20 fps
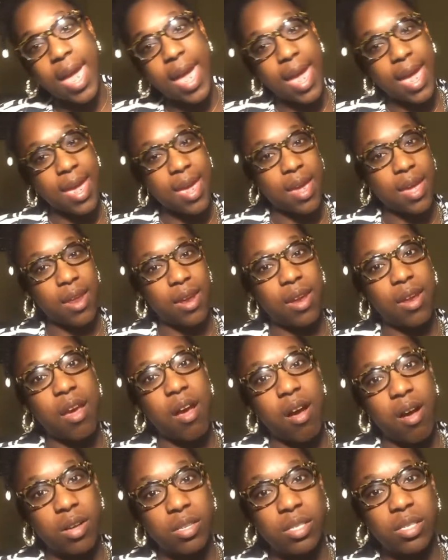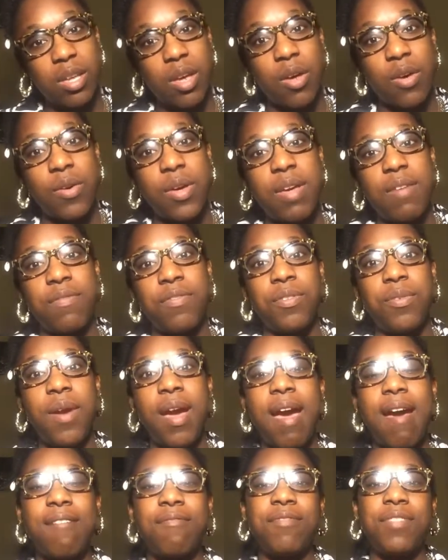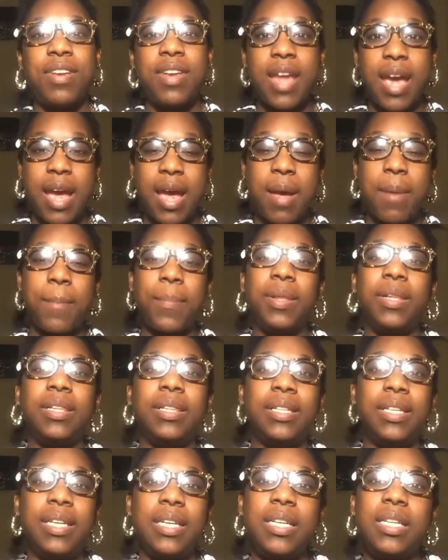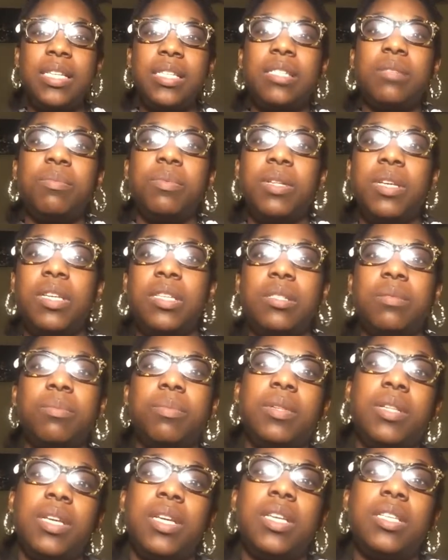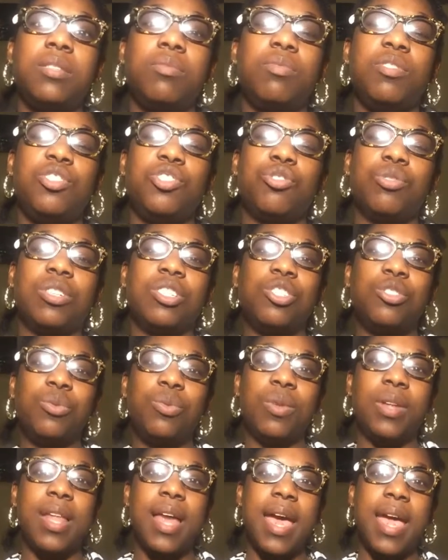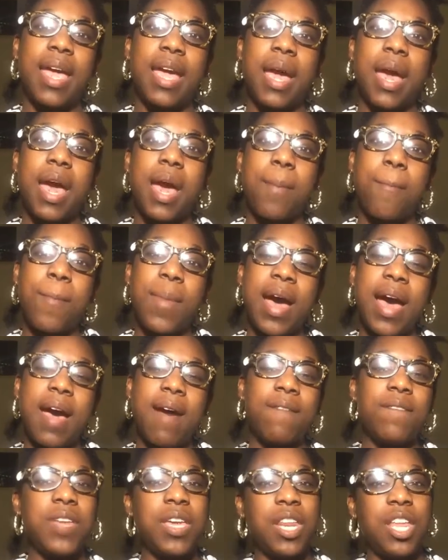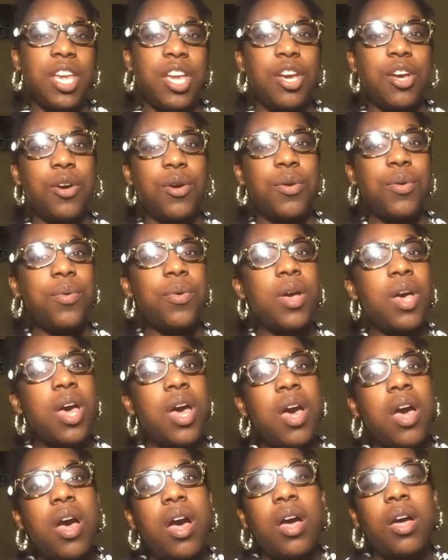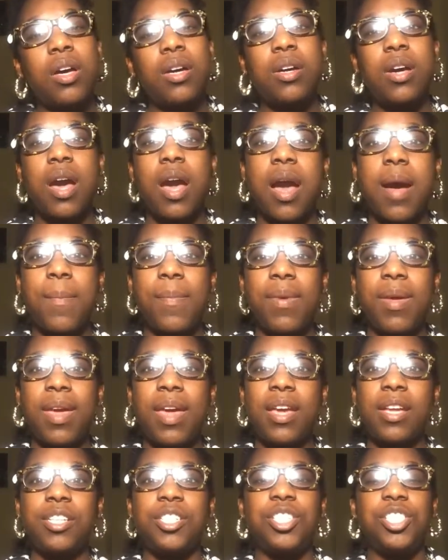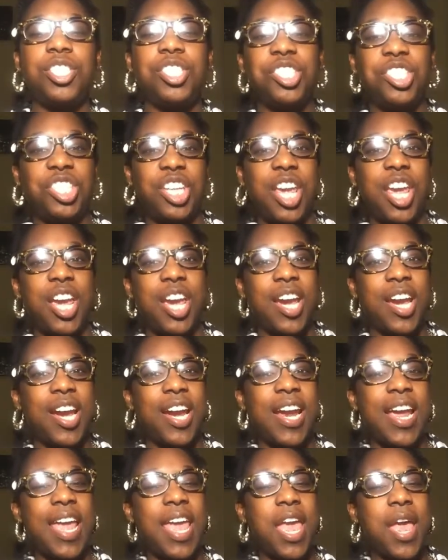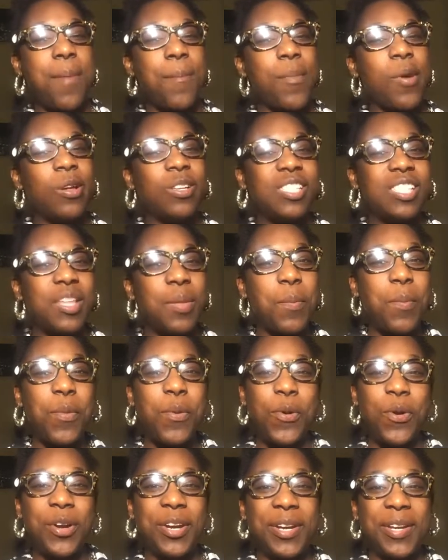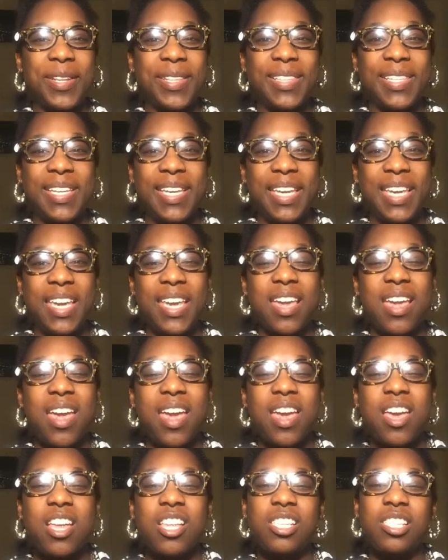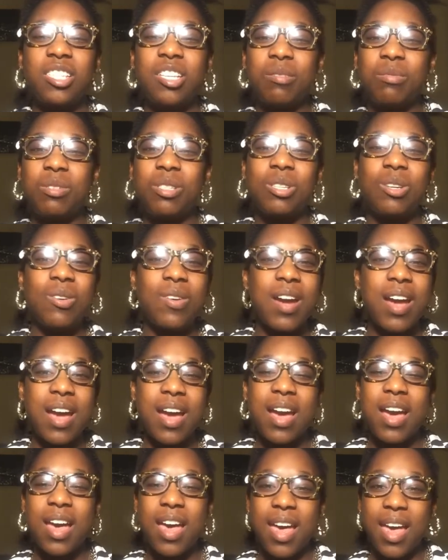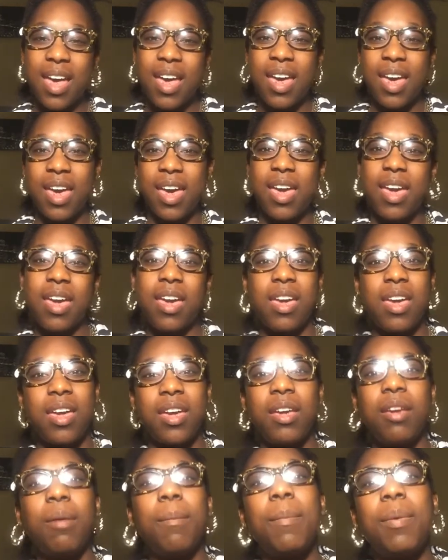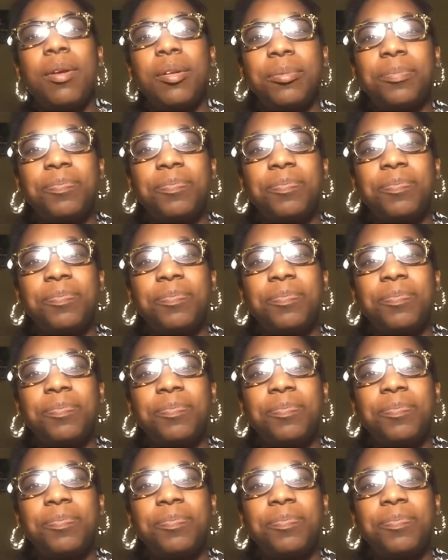And also, if you have not, please be sure to like my video, comment, share, and most importantly, subscribe.